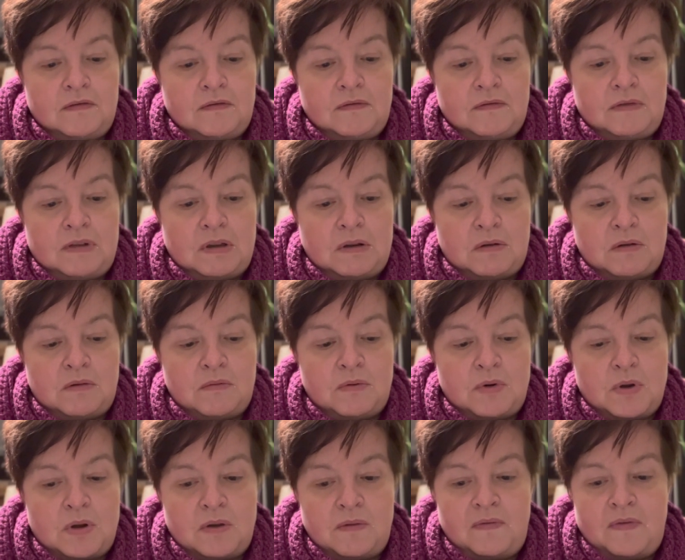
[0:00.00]
They all
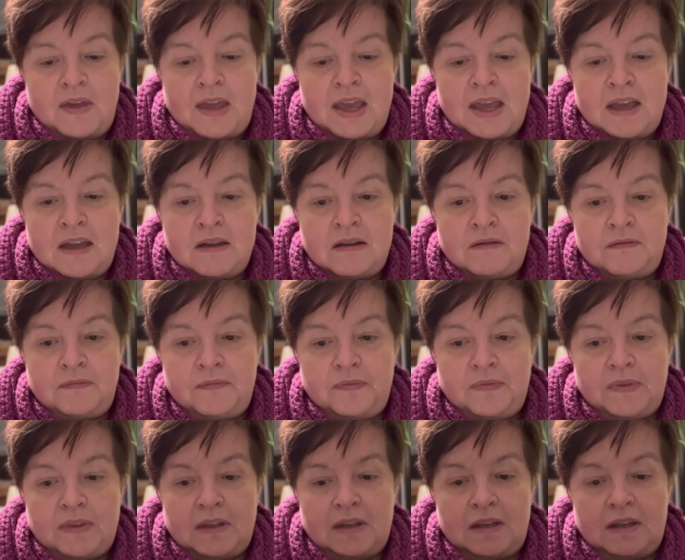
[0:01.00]
were there,
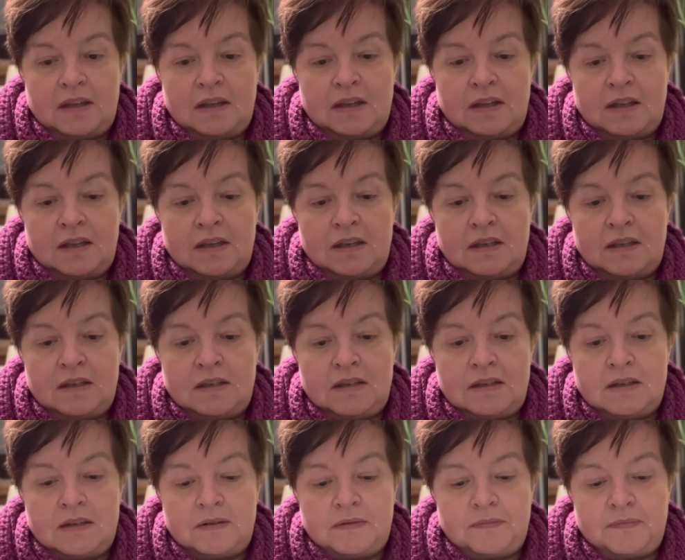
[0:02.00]
and
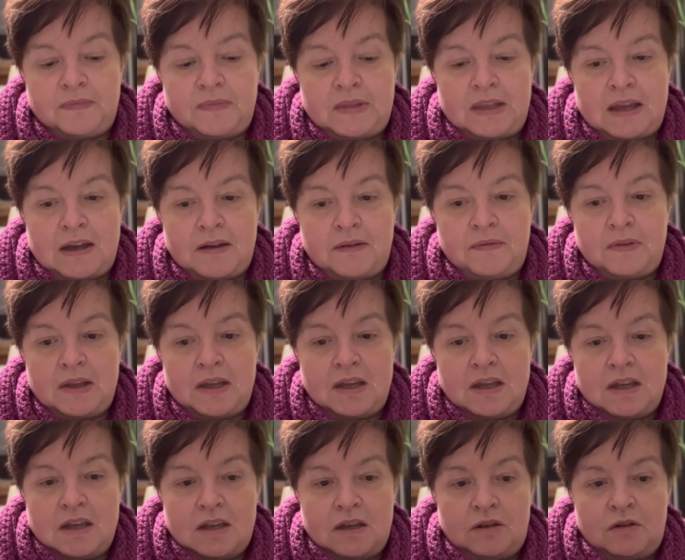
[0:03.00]
yeah,
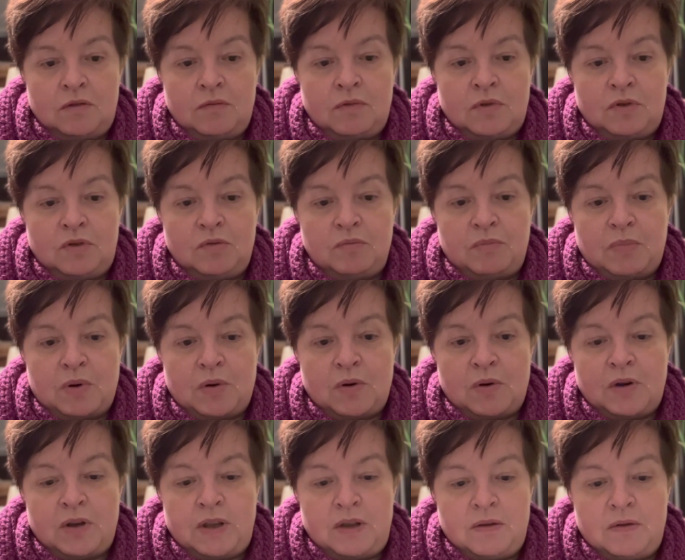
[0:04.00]
I don't want to
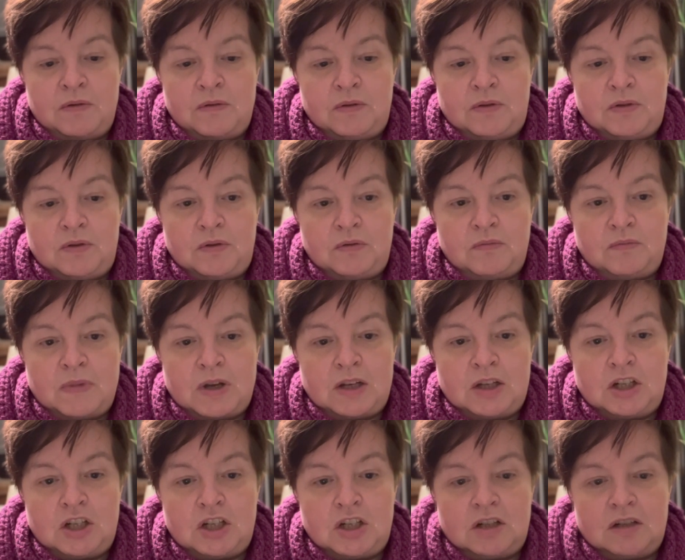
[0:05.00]
bore you too
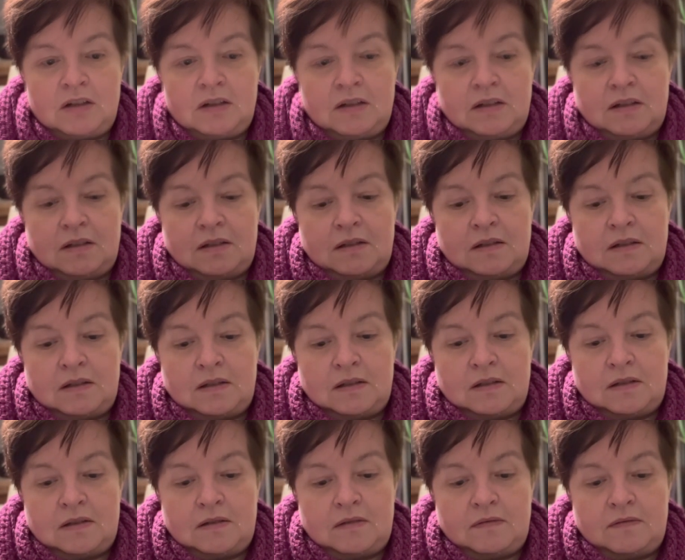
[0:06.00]
much.
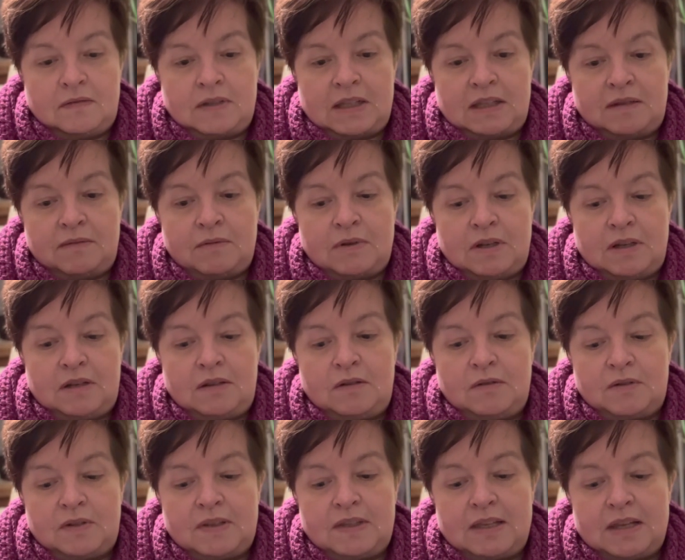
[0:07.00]
That's what it
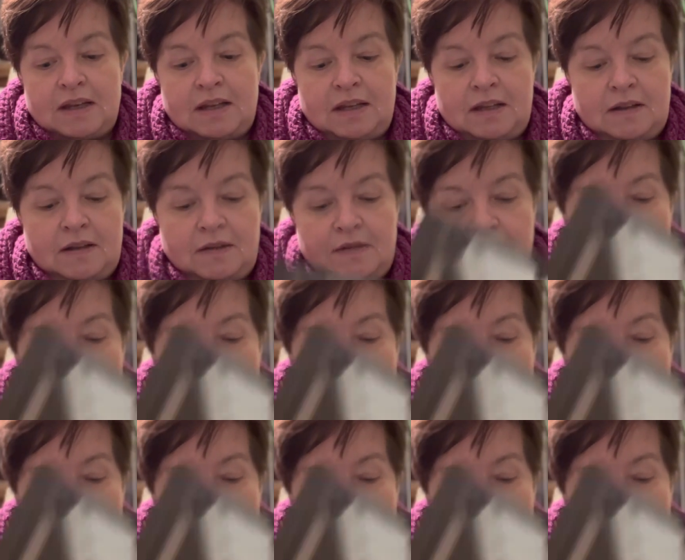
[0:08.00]
looks like.